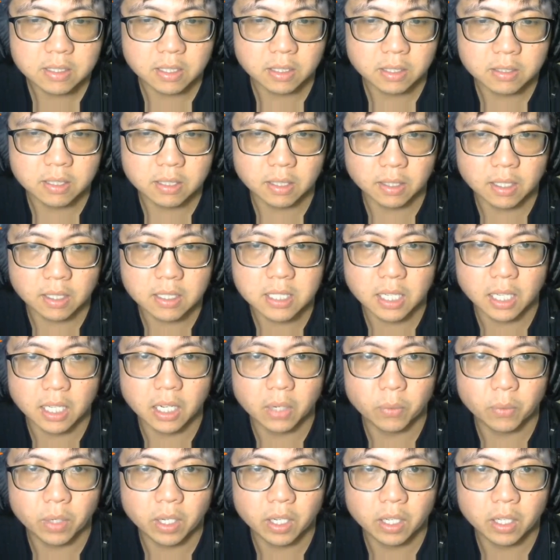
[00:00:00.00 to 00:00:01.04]
The certain
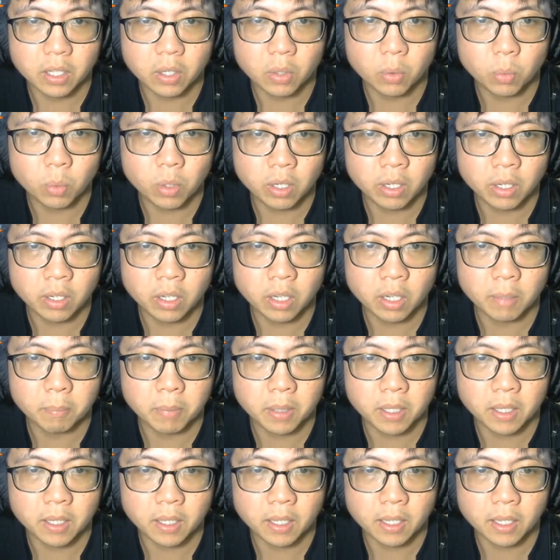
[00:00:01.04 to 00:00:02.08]
salary, you will
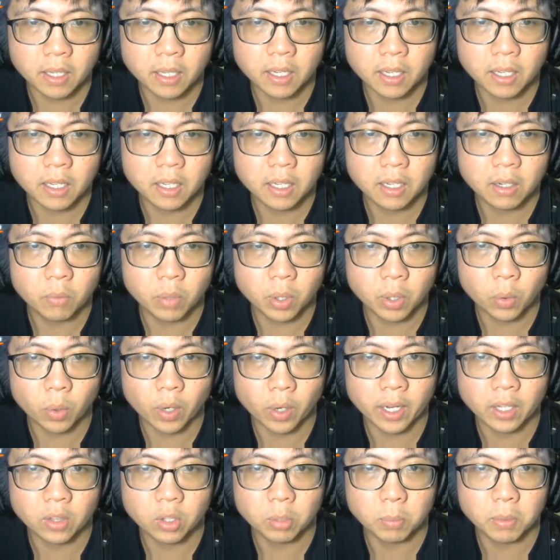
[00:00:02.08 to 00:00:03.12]
not be
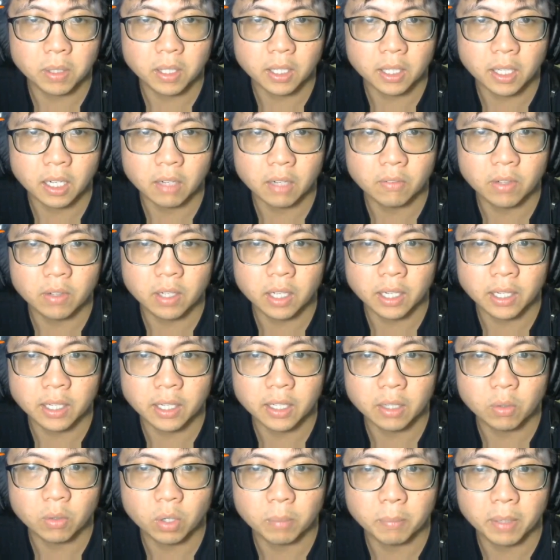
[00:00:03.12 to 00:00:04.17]
required to be covered
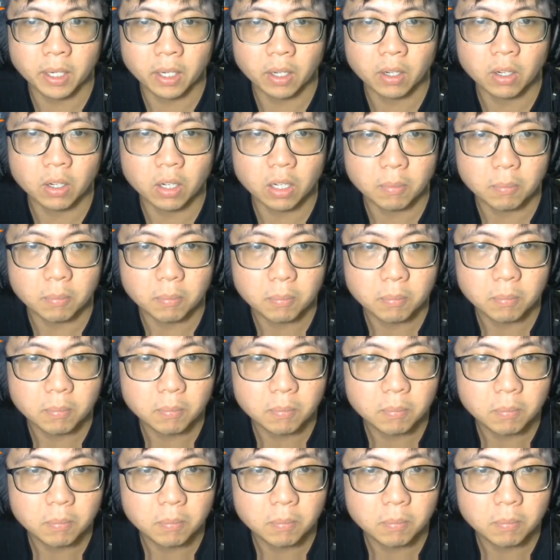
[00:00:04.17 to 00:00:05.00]
under workman comp.